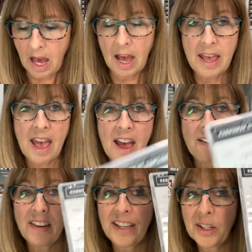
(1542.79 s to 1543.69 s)
I
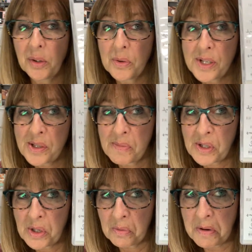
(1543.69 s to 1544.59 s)
have a
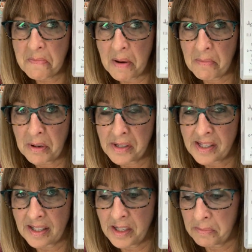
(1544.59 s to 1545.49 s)
Christmas to Remember
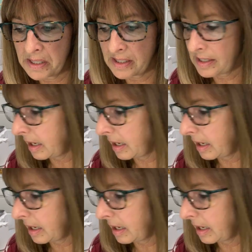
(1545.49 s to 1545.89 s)
sentiment